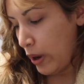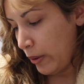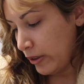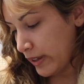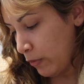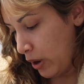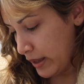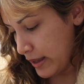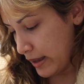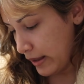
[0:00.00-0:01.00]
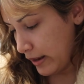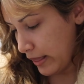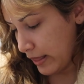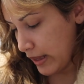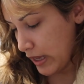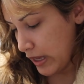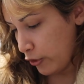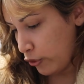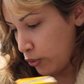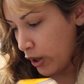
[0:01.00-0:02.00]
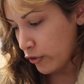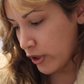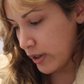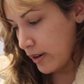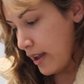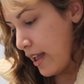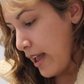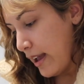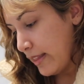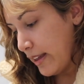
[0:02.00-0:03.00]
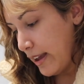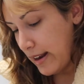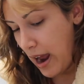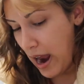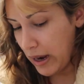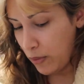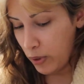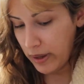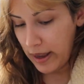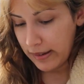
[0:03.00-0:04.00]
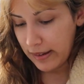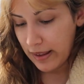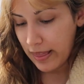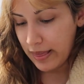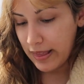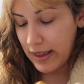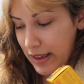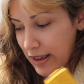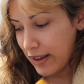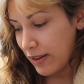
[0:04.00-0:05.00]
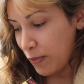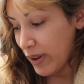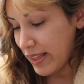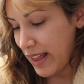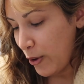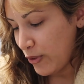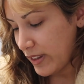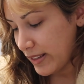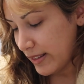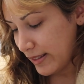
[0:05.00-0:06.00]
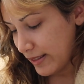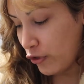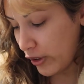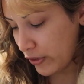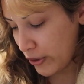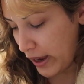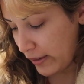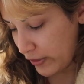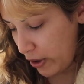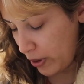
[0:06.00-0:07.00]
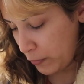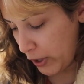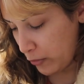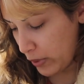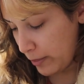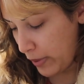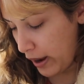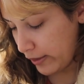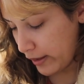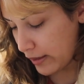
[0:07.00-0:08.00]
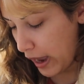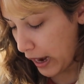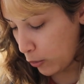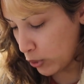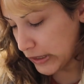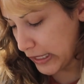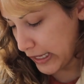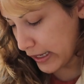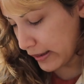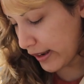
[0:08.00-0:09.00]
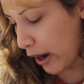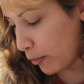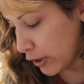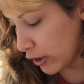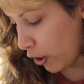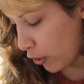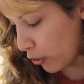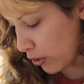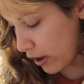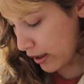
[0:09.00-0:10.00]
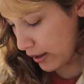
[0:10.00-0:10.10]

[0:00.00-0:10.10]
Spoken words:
I'll give Joaquin the 200, and then I will get the 1000. Just so you guys know, if you guys wanna buy this, I will link it down below.